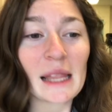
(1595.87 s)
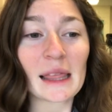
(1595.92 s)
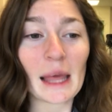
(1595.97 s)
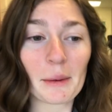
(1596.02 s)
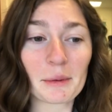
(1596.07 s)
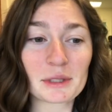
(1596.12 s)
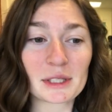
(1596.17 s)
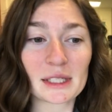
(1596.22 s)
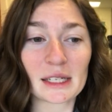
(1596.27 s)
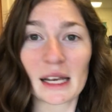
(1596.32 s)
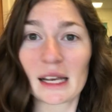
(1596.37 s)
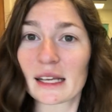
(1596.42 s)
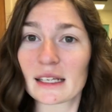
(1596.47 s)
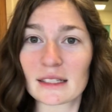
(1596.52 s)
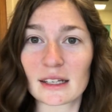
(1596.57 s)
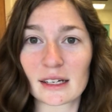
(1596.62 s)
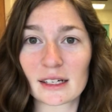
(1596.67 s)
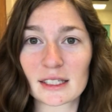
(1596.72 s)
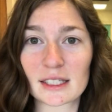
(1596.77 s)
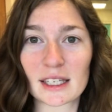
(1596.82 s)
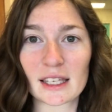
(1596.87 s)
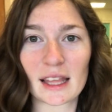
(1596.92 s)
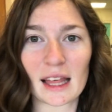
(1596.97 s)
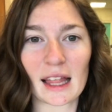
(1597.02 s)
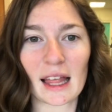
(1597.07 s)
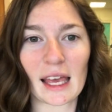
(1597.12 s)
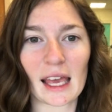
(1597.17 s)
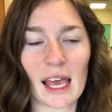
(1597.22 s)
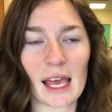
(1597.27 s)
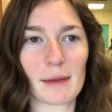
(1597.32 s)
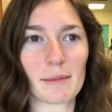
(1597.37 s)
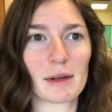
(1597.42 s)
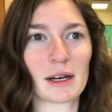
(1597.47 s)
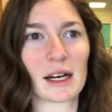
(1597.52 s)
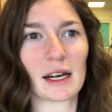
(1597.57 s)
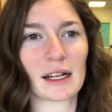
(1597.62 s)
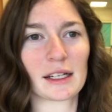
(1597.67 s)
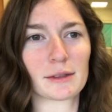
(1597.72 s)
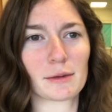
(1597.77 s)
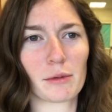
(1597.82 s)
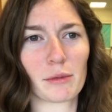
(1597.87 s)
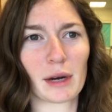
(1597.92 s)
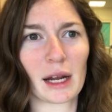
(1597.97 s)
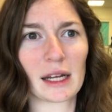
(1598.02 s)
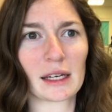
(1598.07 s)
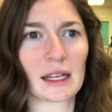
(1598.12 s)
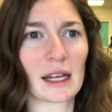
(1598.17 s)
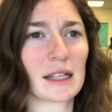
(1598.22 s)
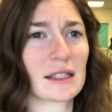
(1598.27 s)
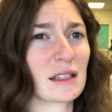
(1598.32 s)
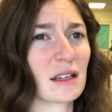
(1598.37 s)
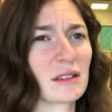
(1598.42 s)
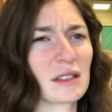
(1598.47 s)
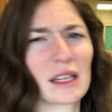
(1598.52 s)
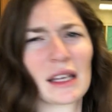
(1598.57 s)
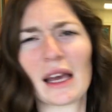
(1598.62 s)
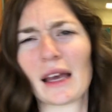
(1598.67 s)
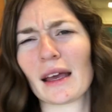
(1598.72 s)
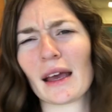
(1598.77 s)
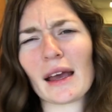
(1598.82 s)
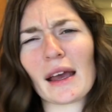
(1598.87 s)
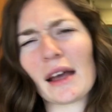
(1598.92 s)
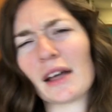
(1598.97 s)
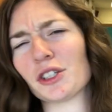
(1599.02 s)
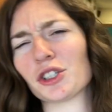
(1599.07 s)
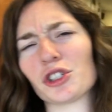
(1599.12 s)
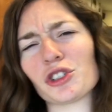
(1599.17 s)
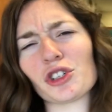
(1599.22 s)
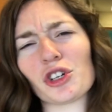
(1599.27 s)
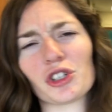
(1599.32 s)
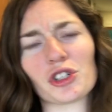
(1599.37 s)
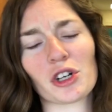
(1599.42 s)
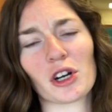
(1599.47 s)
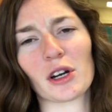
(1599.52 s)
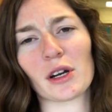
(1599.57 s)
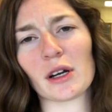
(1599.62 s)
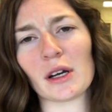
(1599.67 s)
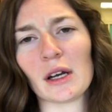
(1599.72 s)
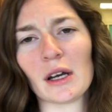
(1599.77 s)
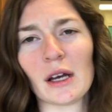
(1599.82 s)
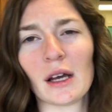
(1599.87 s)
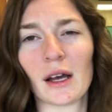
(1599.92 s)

that was today, because honestly they like came in and asked me when I had kids, and I was like, yeah, sure.